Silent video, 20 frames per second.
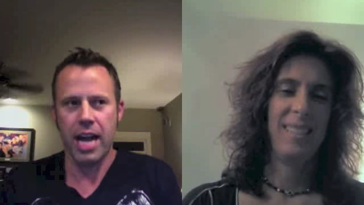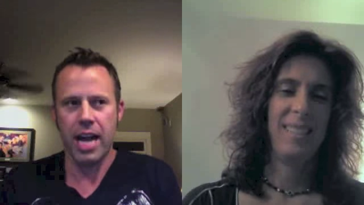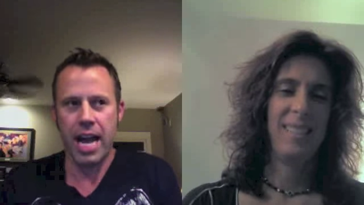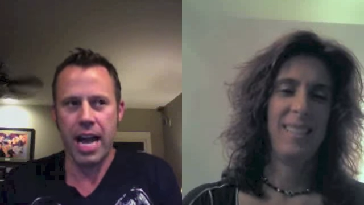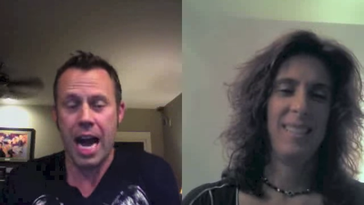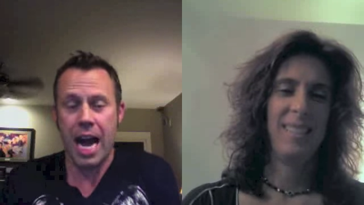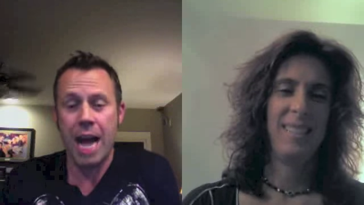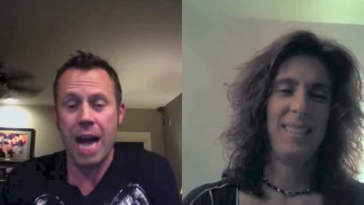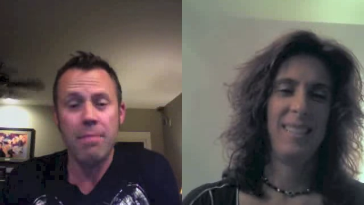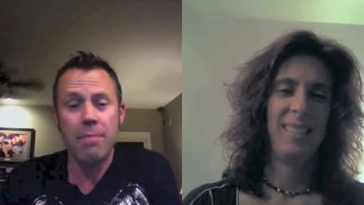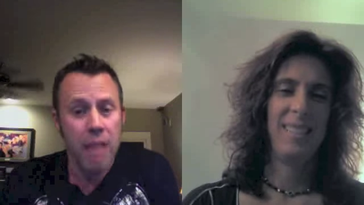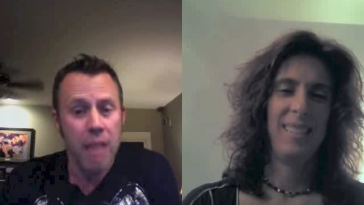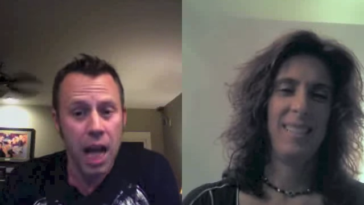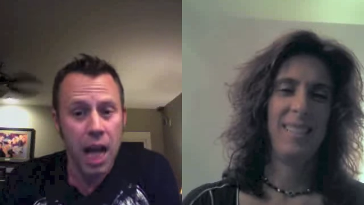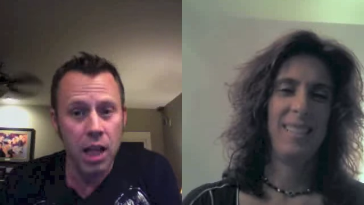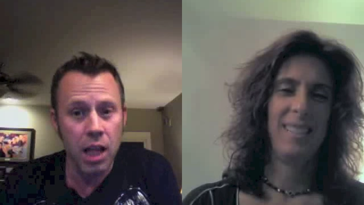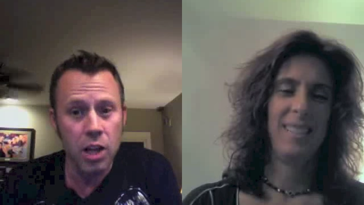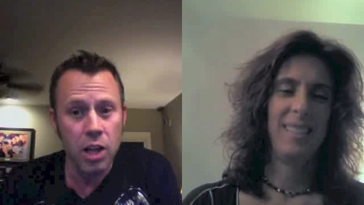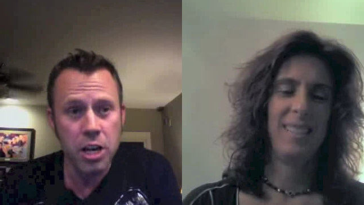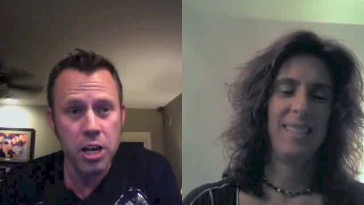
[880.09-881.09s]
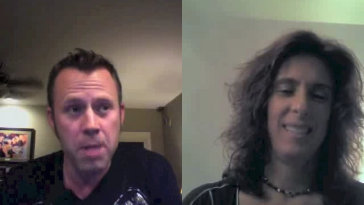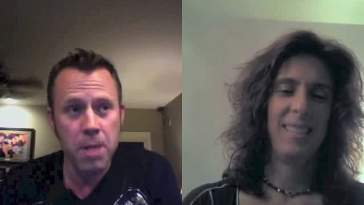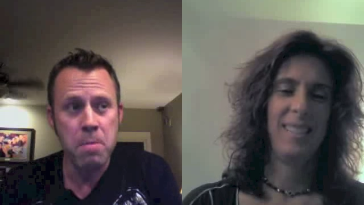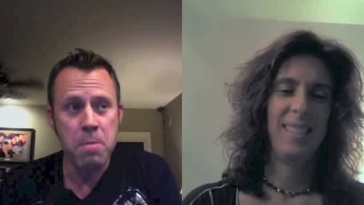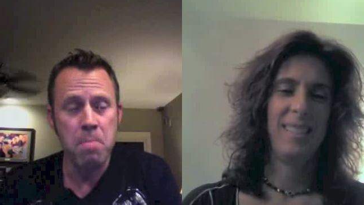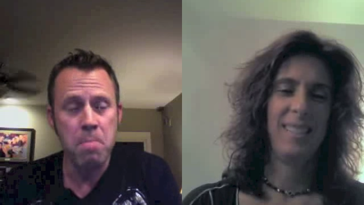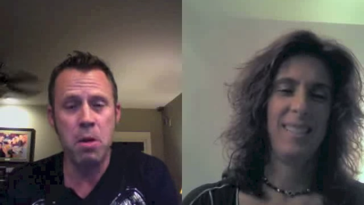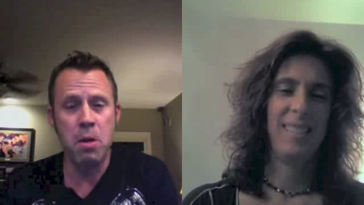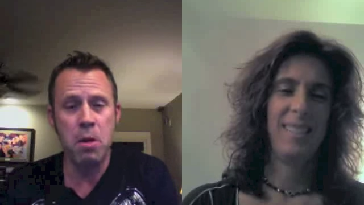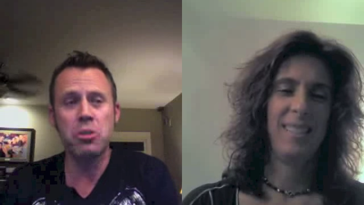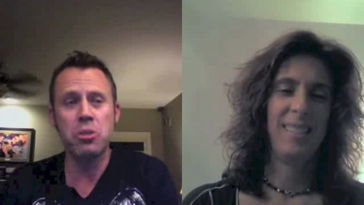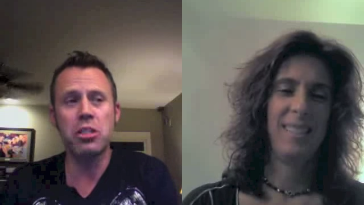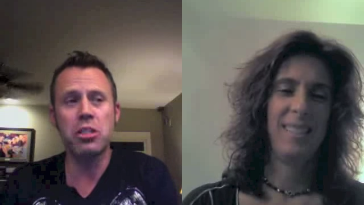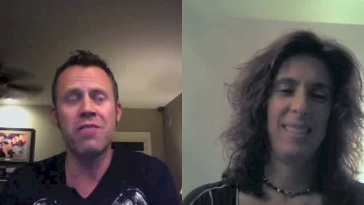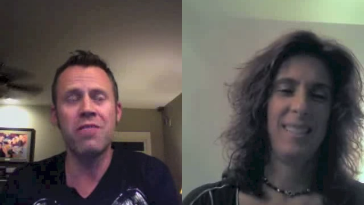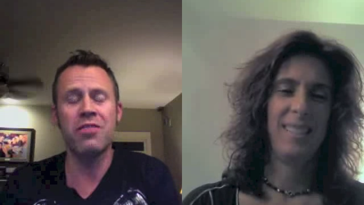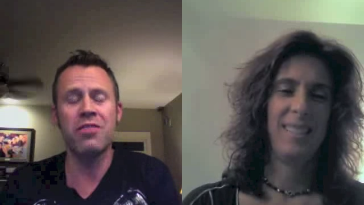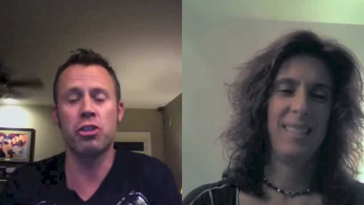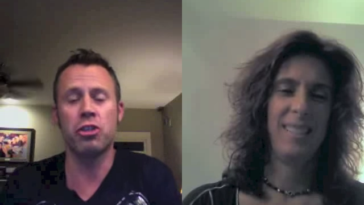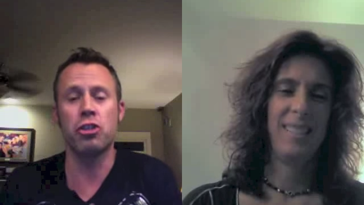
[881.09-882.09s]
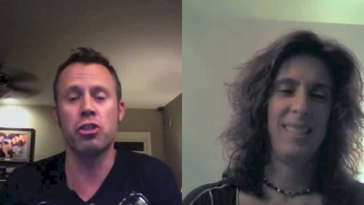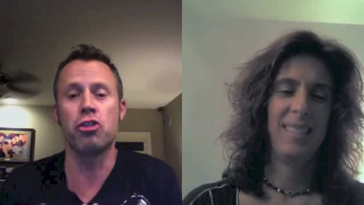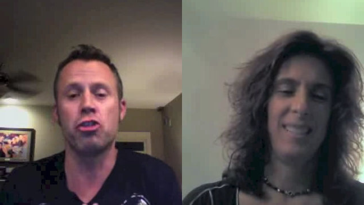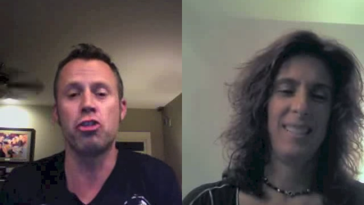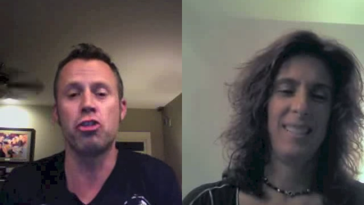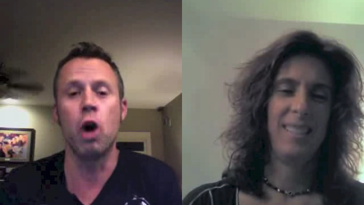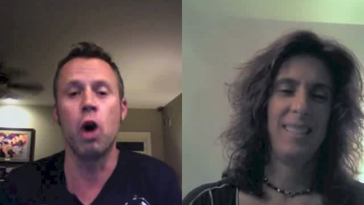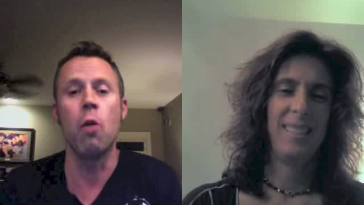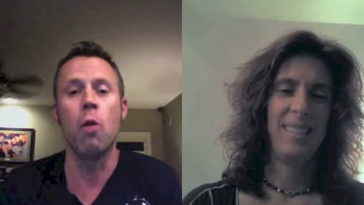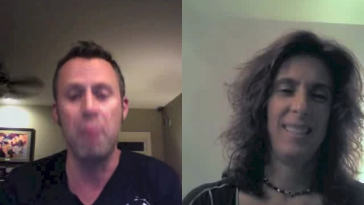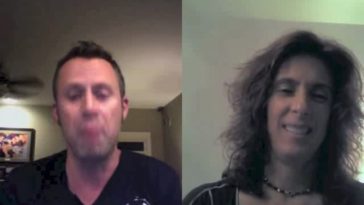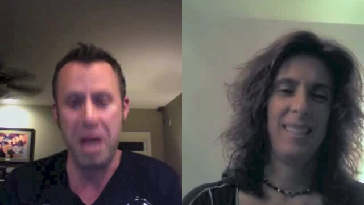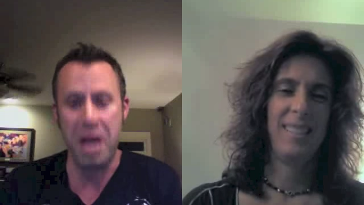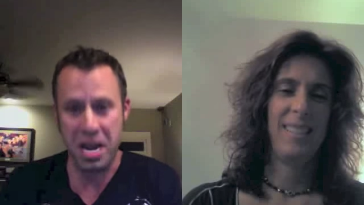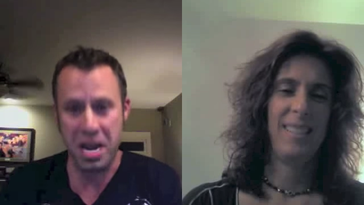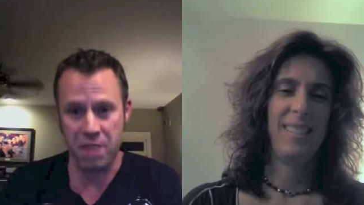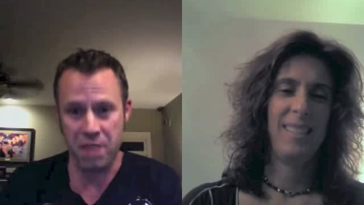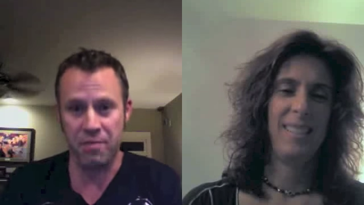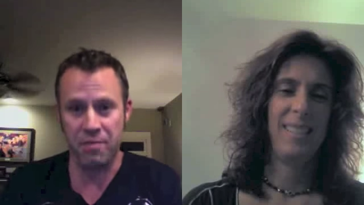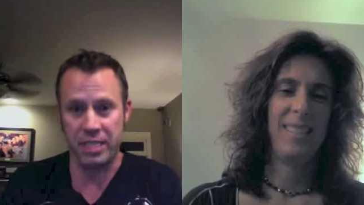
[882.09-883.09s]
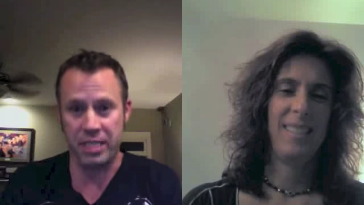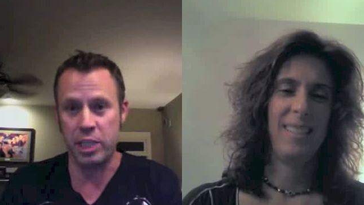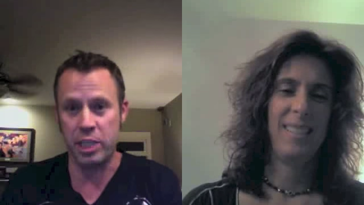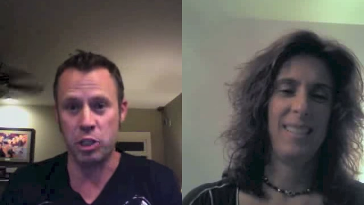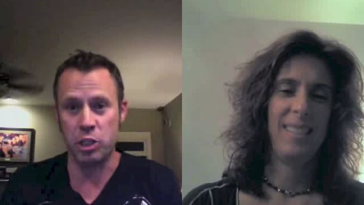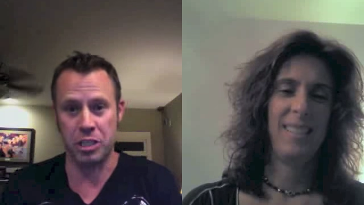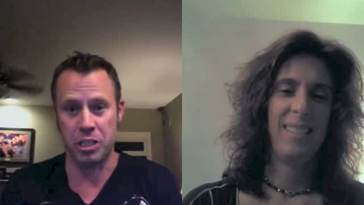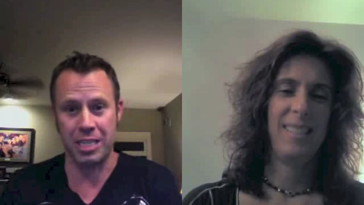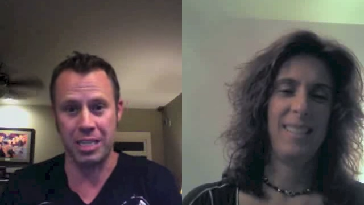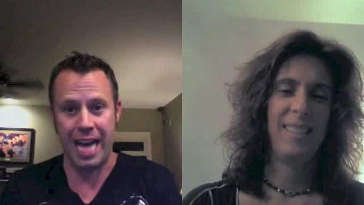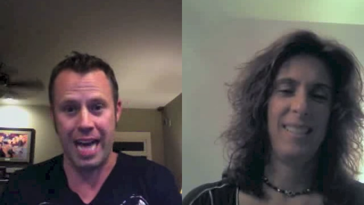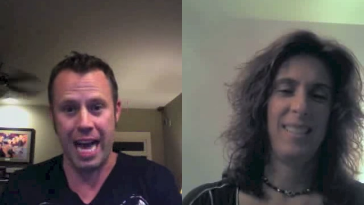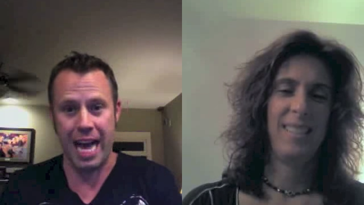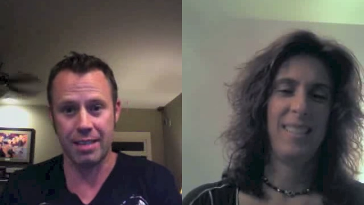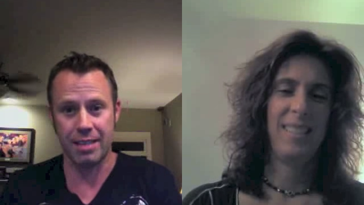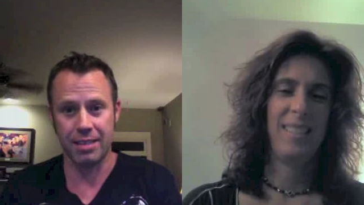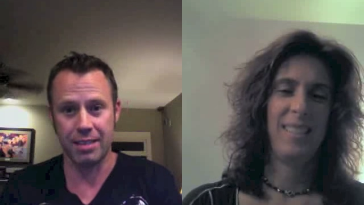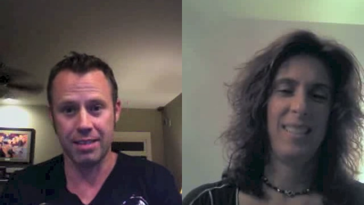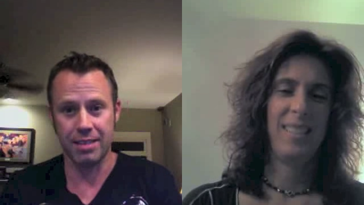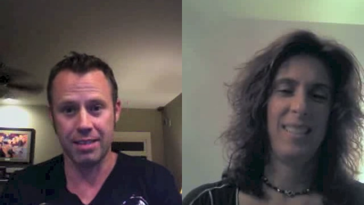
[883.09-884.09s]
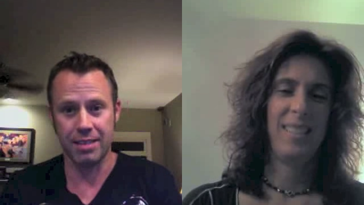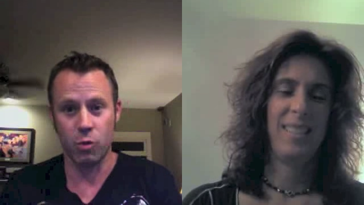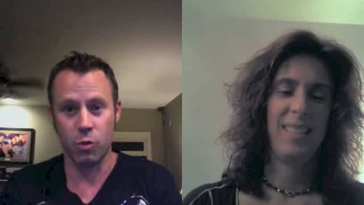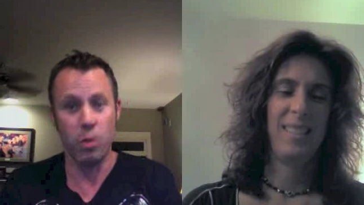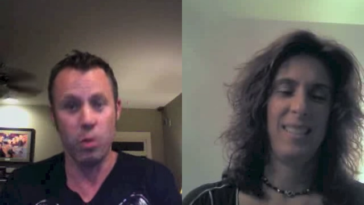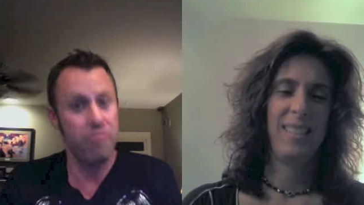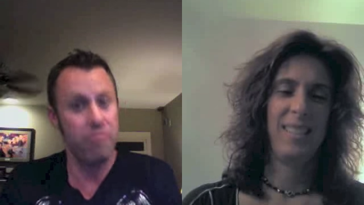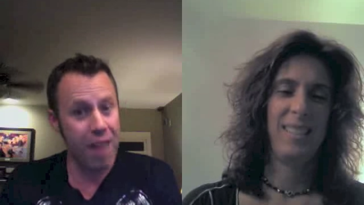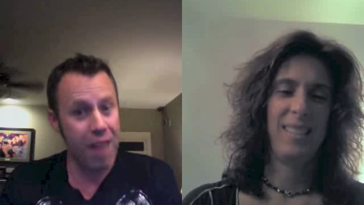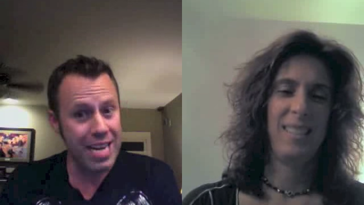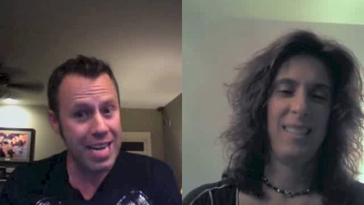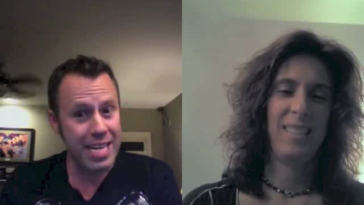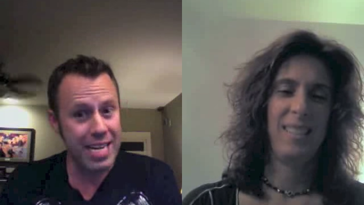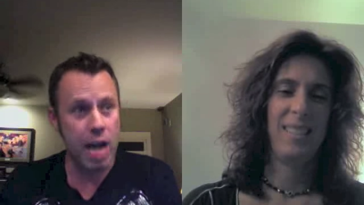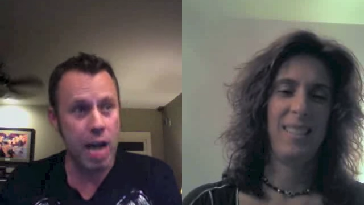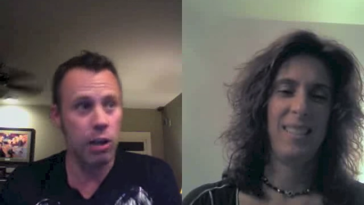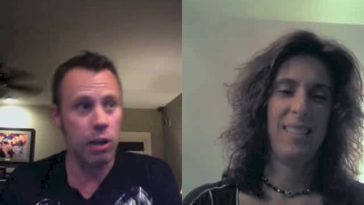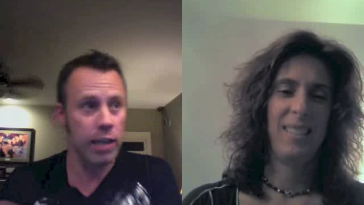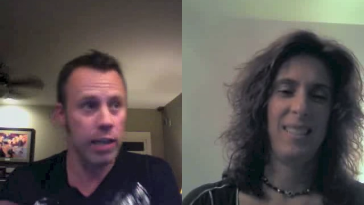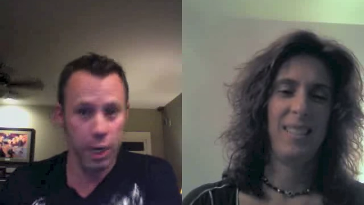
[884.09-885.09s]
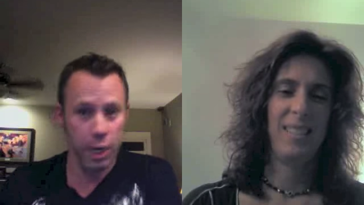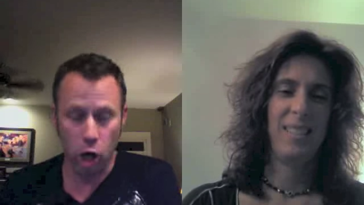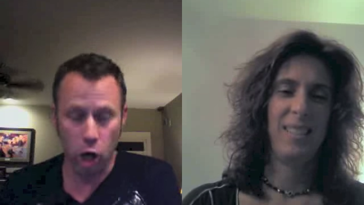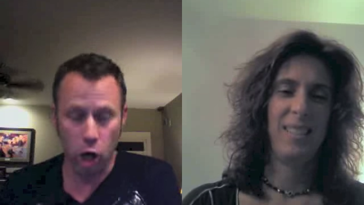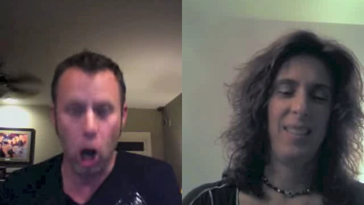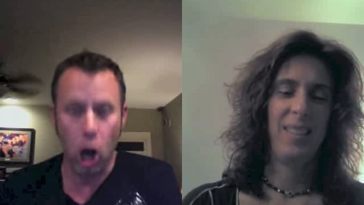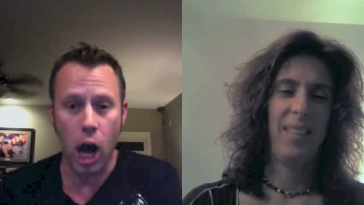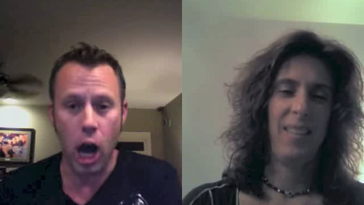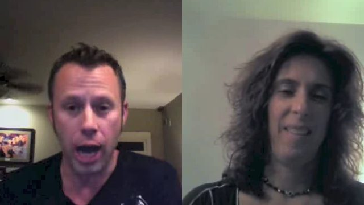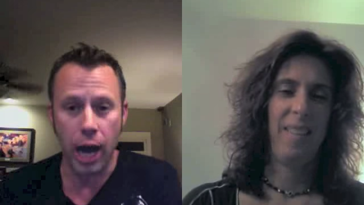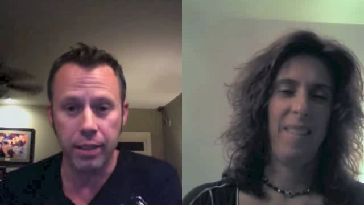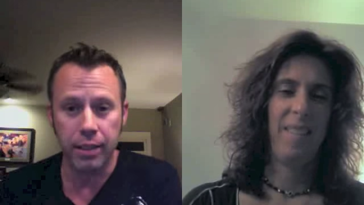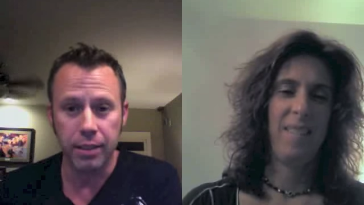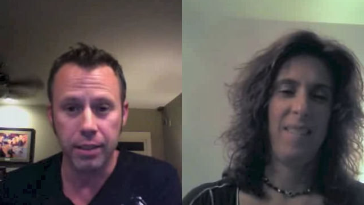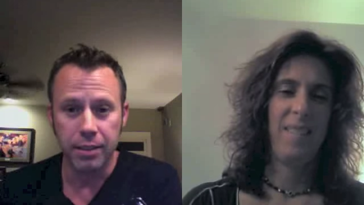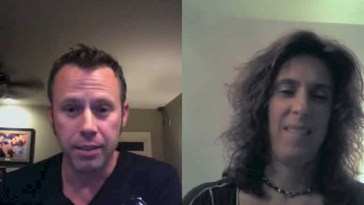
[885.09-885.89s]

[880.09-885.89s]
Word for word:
Speaker 1: And I'm telling you, most of us just don't pay enough attention to that. We find it out later on,